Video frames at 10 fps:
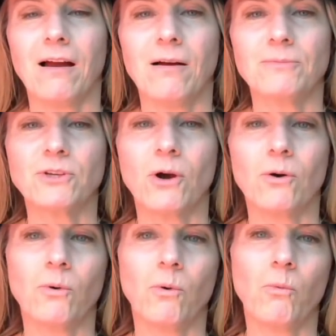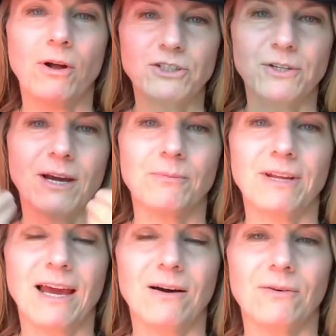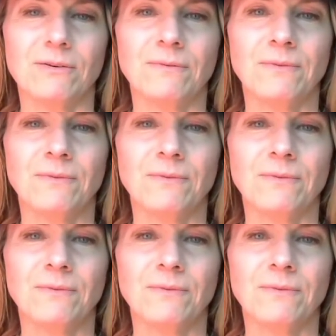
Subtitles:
So once you come down,